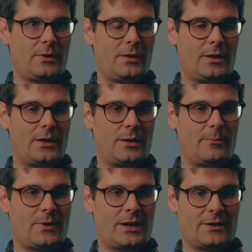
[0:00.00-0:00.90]

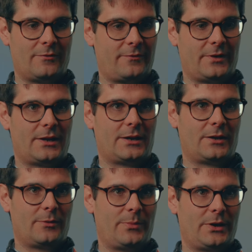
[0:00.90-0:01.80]
Um, I can feel like I
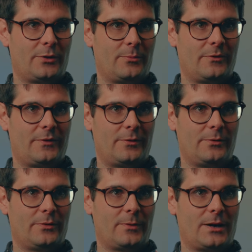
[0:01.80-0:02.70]
can pick up the phone
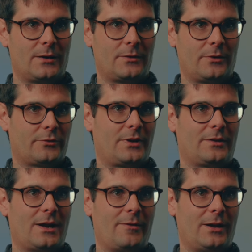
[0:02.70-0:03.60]
to our contract
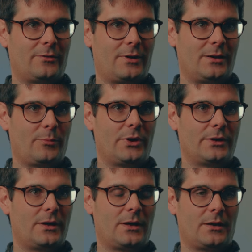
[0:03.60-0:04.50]
director at any point
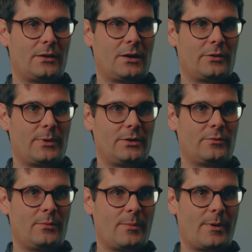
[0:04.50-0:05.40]
and, and speak
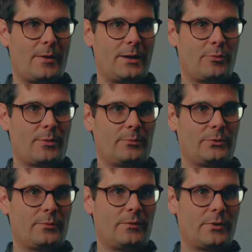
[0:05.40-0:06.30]
to him about any problems
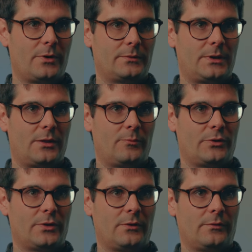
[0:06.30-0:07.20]
that we've got and get them
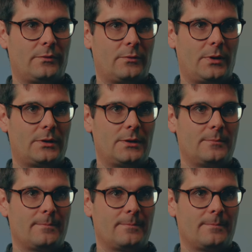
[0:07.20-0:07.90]
resolved quickly.